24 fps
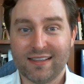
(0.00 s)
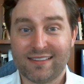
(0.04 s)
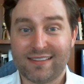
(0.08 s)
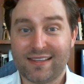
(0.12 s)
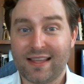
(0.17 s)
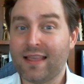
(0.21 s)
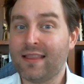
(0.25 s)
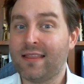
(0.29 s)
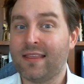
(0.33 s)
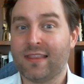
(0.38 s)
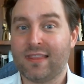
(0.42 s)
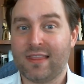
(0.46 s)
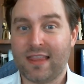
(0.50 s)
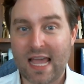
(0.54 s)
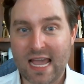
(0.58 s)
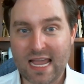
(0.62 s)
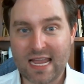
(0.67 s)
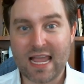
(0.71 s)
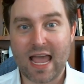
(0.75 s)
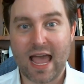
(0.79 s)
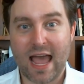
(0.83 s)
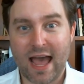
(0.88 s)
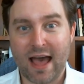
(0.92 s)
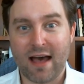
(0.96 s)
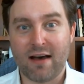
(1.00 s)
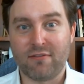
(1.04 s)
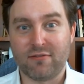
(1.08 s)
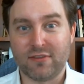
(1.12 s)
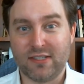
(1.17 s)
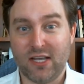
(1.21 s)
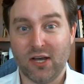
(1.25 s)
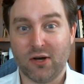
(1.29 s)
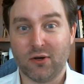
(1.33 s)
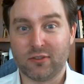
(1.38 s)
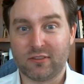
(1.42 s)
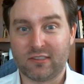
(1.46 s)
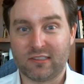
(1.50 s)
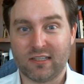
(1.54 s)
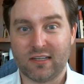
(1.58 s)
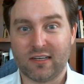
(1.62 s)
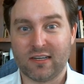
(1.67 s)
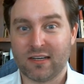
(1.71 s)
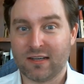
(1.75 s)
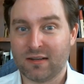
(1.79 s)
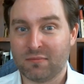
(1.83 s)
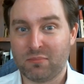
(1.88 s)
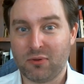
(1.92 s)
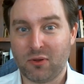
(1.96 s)
say that they have ghosted
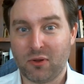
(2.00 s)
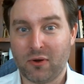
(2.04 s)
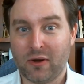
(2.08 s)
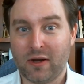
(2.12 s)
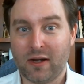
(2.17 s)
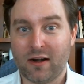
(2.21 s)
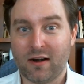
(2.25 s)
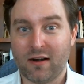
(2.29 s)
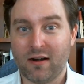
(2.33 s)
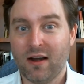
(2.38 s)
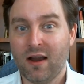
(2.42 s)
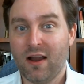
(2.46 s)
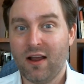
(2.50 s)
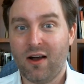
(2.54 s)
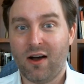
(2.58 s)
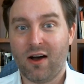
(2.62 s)
an employer